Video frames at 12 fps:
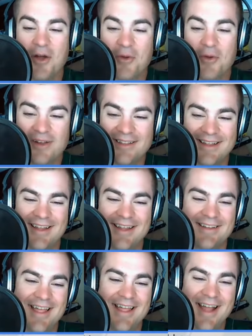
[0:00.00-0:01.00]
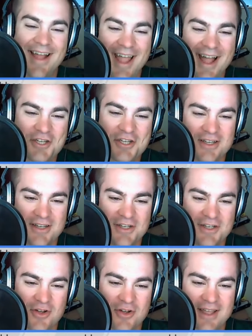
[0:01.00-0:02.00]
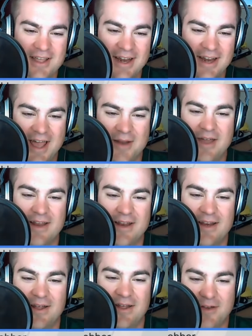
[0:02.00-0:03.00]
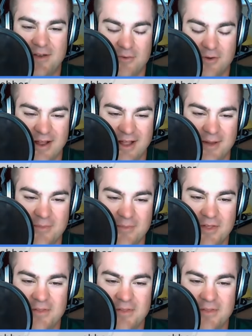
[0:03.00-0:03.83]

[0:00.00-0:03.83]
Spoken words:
really. Like I actually enjoy getting out of bed at 4 a.m.